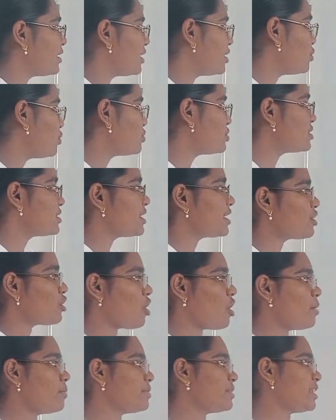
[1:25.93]
denotes the
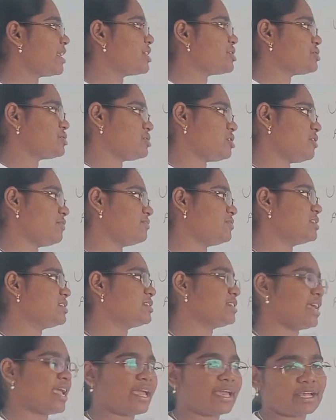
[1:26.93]
combination of
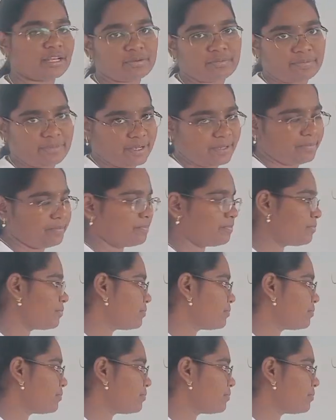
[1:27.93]
this A and B.